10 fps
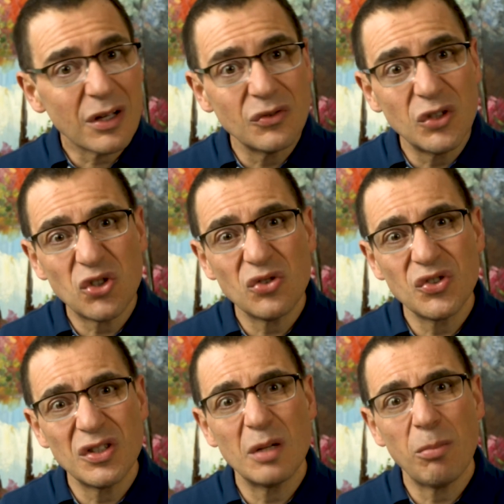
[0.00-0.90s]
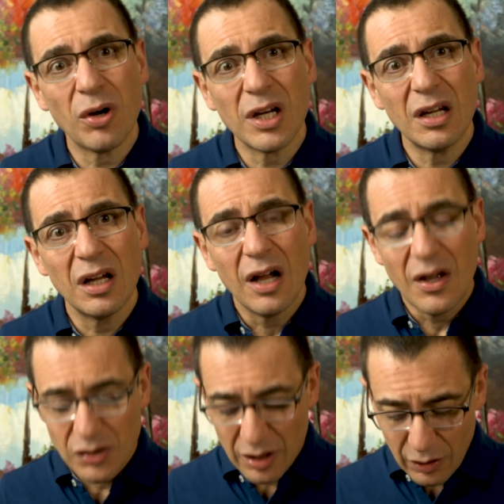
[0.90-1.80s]
conditions in the body.
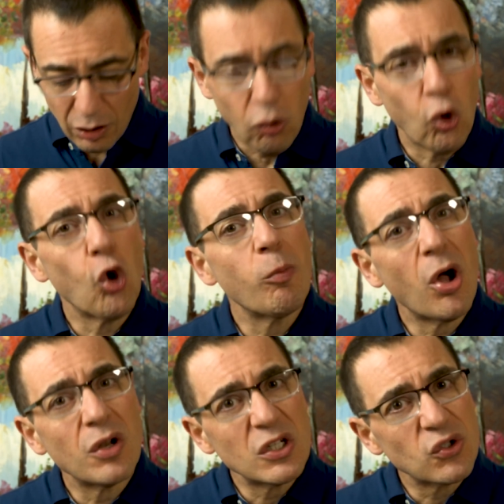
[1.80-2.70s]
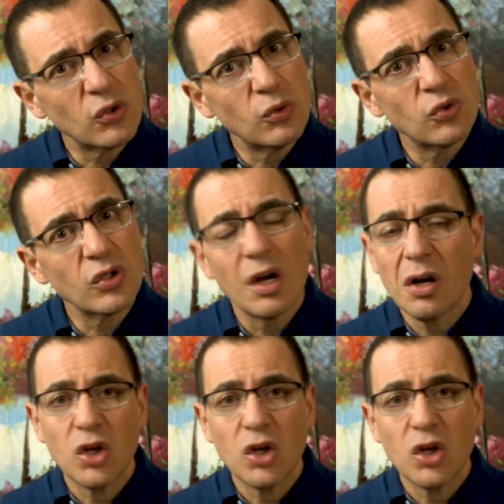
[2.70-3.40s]
So there are hormone issues.